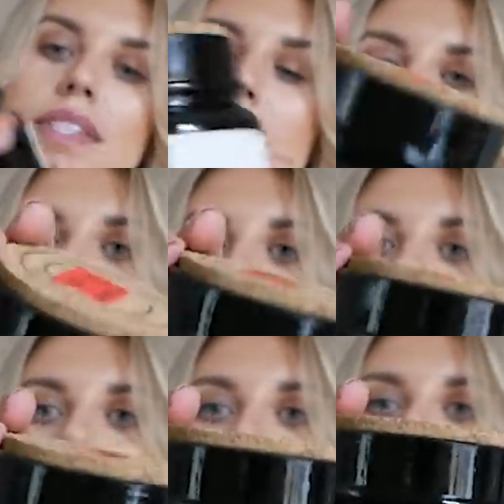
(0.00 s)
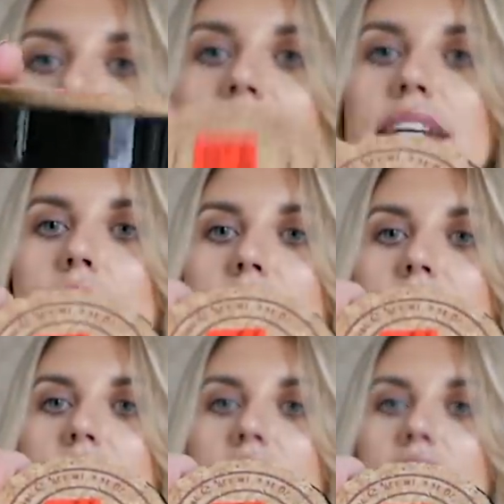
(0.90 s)
is it? Yeah, and it was
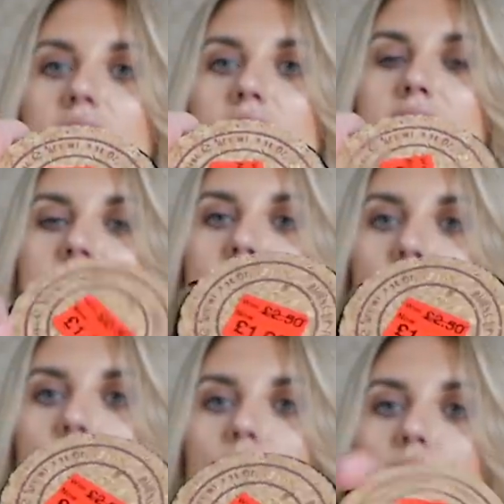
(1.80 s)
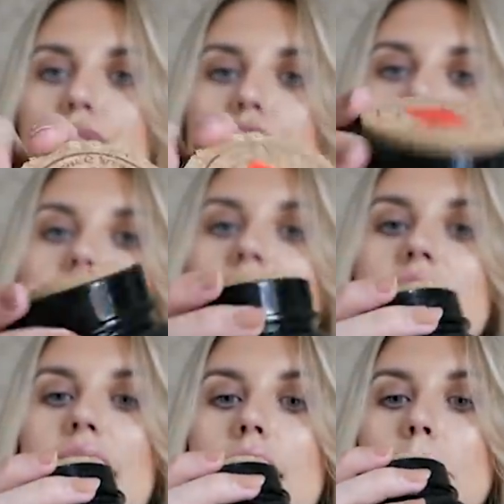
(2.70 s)
in the sale for just
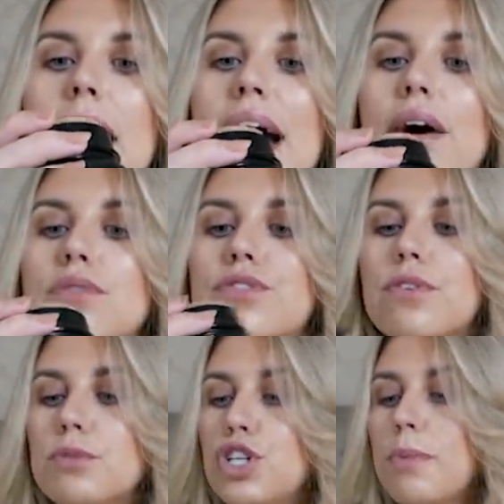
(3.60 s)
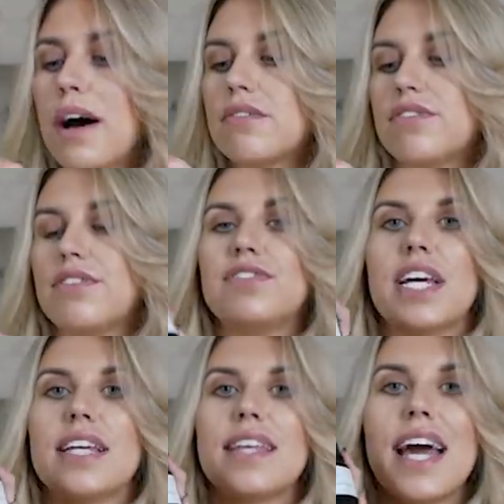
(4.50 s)
a pound from two pound fifty.